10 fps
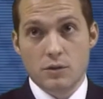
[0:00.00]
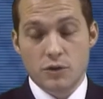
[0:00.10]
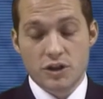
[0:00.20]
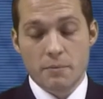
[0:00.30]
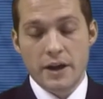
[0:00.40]

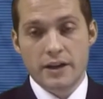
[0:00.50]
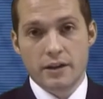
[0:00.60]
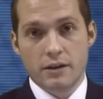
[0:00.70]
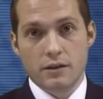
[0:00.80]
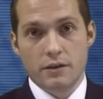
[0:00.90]
which are
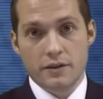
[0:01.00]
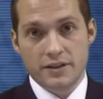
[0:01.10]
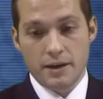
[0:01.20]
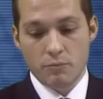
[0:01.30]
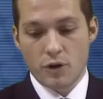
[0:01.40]
making the
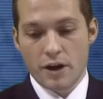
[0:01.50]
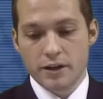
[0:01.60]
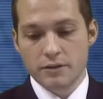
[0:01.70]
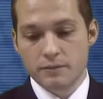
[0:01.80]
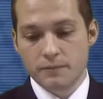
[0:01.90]
same
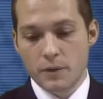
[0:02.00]
product,